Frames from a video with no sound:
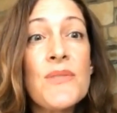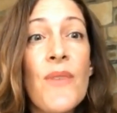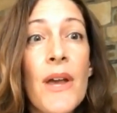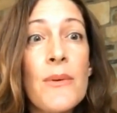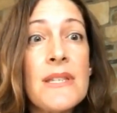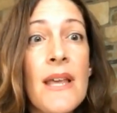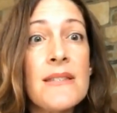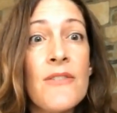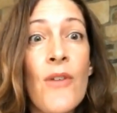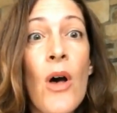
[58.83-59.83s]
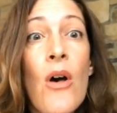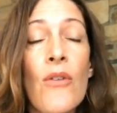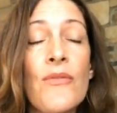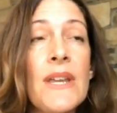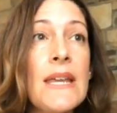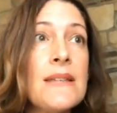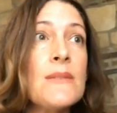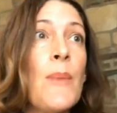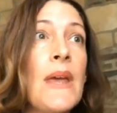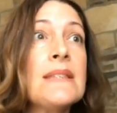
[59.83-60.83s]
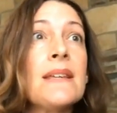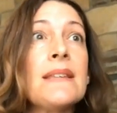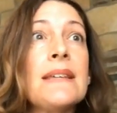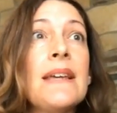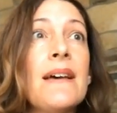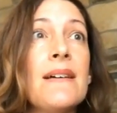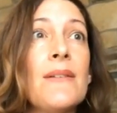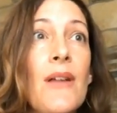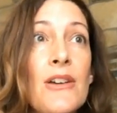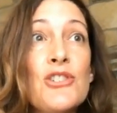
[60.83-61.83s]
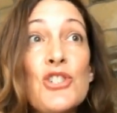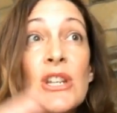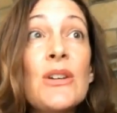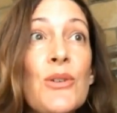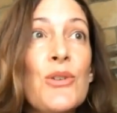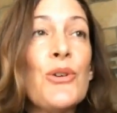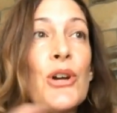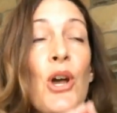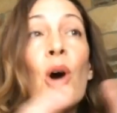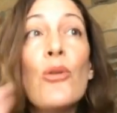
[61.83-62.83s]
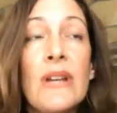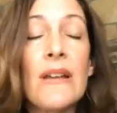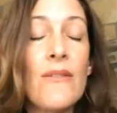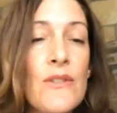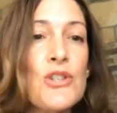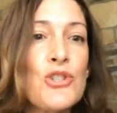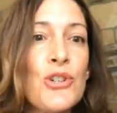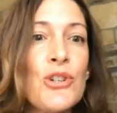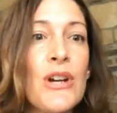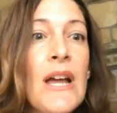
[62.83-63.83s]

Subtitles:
virus has evolved is basically a shield or a coating of the sugar,